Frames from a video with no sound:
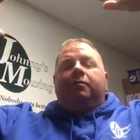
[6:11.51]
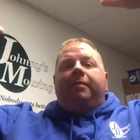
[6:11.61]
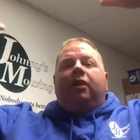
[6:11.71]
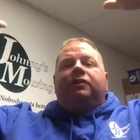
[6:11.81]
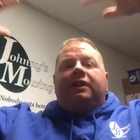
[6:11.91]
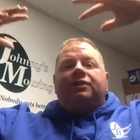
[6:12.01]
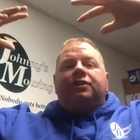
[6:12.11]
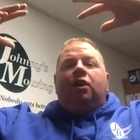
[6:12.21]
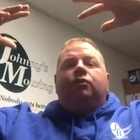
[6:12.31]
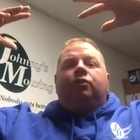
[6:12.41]
melting
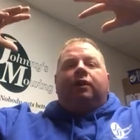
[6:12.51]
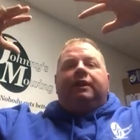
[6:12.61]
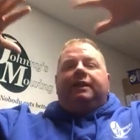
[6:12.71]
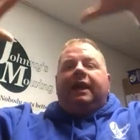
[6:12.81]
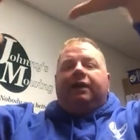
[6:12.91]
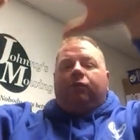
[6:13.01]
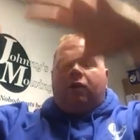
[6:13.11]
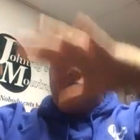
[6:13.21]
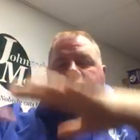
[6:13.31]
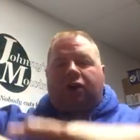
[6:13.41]
snow during the day and it
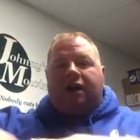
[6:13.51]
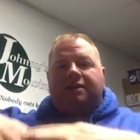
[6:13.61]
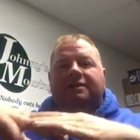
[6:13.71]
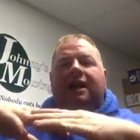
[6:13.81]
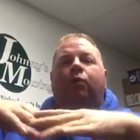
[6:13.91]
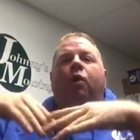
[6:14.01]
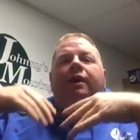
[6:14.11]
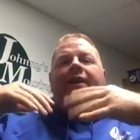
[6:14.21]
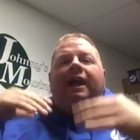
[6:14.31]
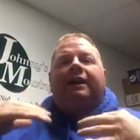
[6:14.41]
runs across the side. Well,
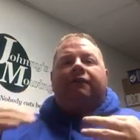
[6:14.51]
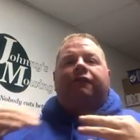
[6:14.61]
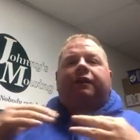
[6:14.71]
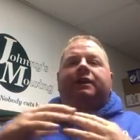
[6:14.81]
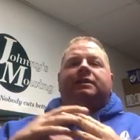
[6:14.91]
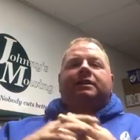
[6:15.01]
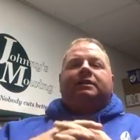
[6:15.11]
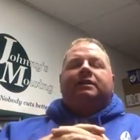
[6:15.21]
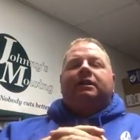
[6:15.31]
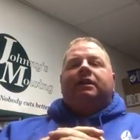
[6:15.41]
at night it freezes.